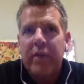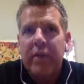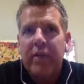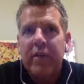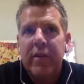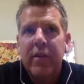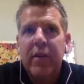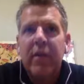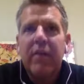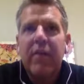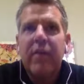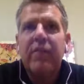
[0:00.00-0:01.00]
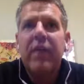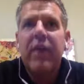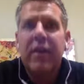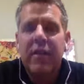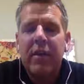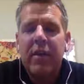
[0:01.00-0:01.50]
what
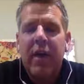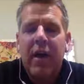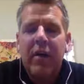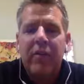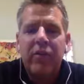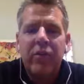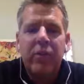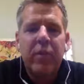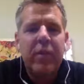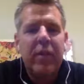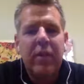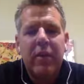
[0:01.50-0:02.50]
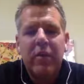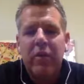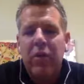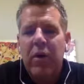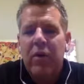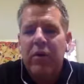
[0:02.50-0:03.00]
they've done in the classroom. And
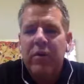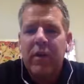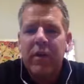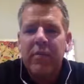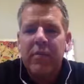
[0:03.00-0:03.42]
then they'll go out.